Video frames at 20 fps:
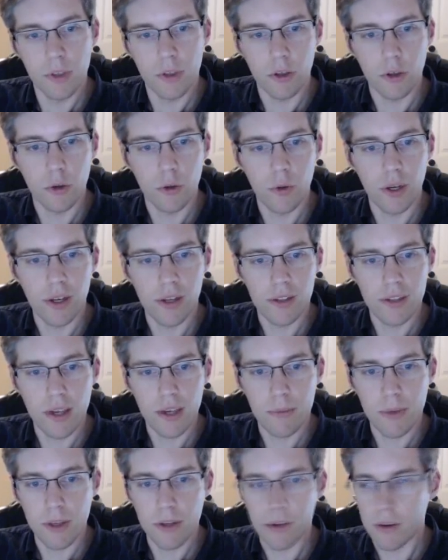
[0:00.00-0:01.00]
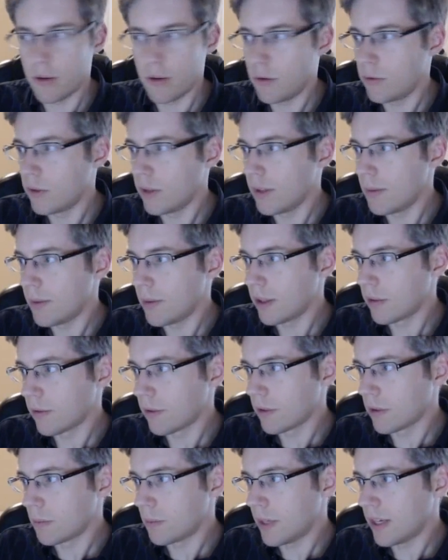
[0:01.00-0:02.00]
or we could type in our own limits for
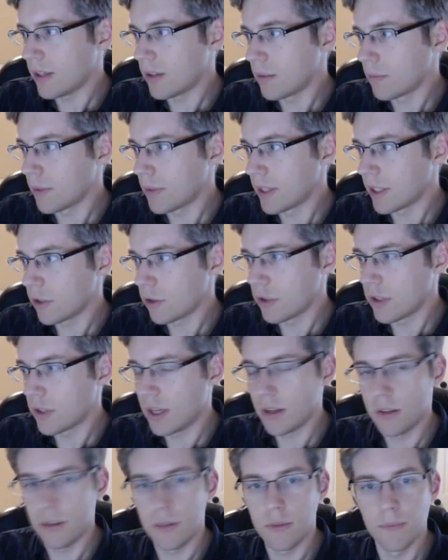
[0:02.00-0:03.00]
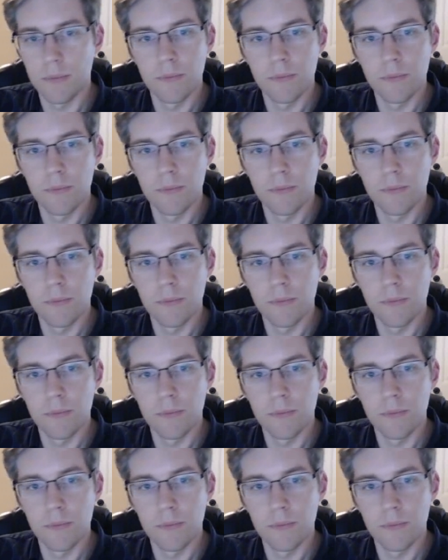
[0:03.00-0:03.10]
speed and position angle.